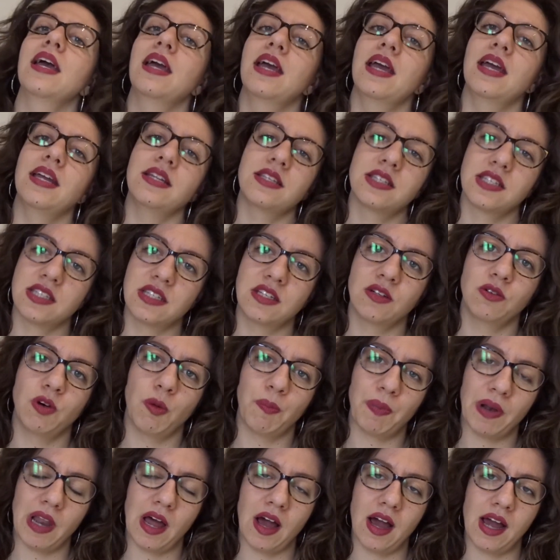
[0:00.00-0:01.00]
it still
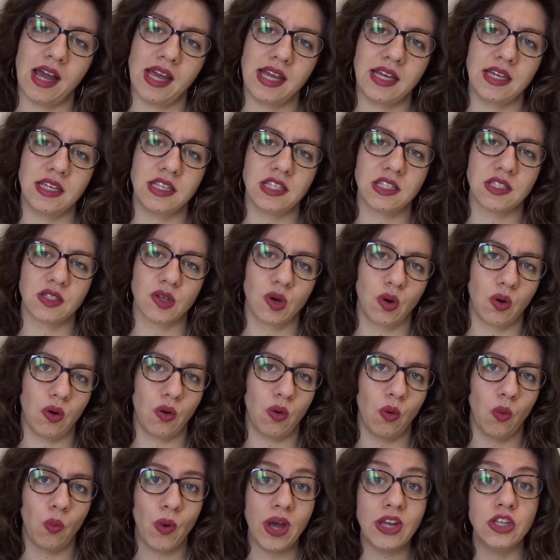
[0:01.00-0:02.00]
applies
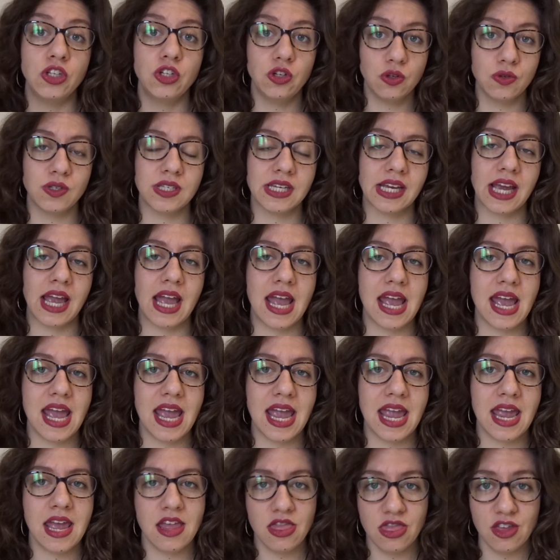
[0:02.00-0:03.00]
when using it
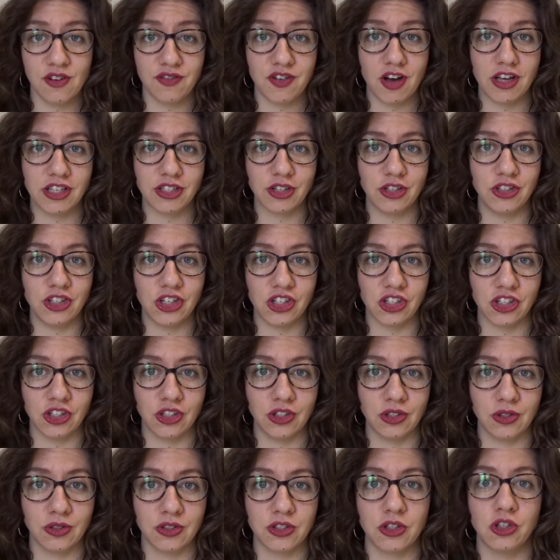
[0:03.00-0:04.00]
in the first
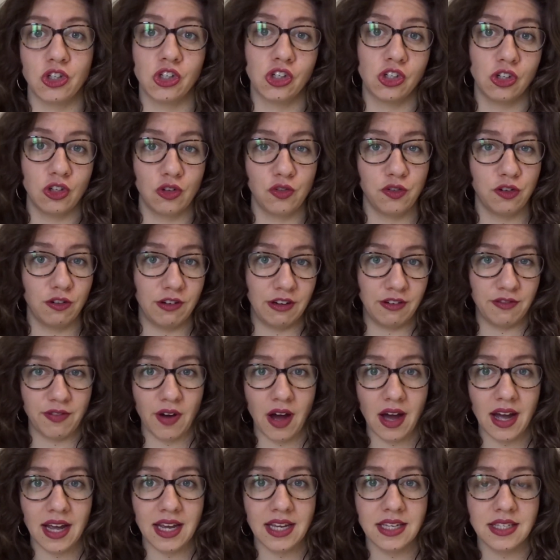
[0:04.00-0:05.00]
conditional. So should for
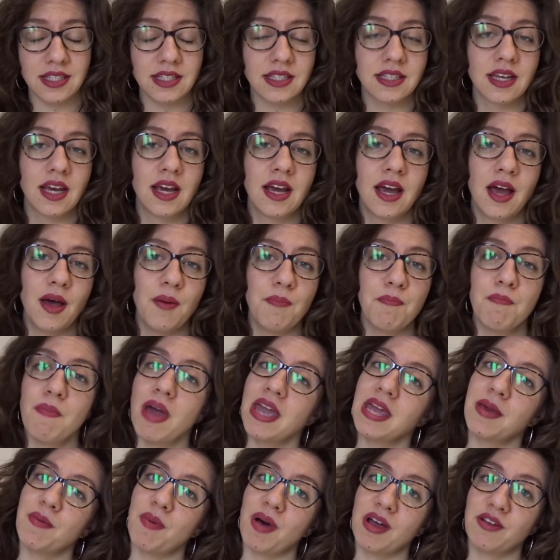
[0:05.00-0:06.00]
advice,
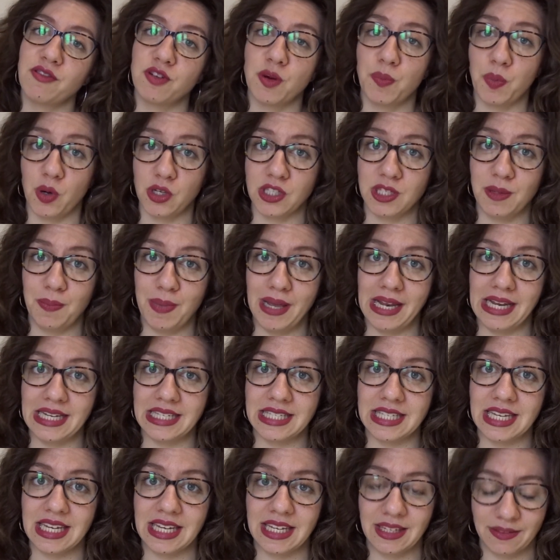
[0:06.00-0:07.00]
may and might for
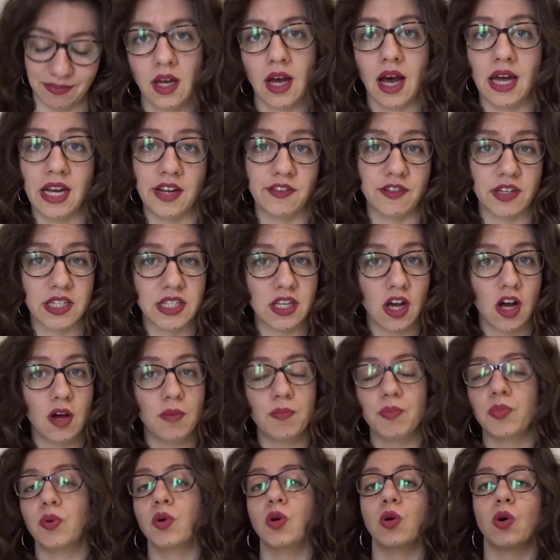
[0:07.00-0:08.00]
possibility. Another
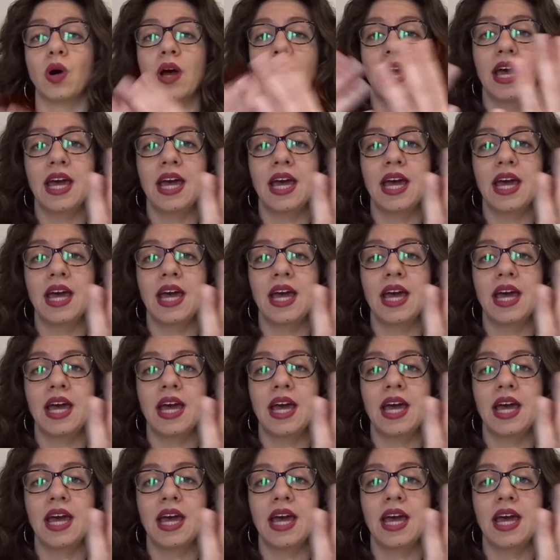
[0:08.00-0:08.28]
example,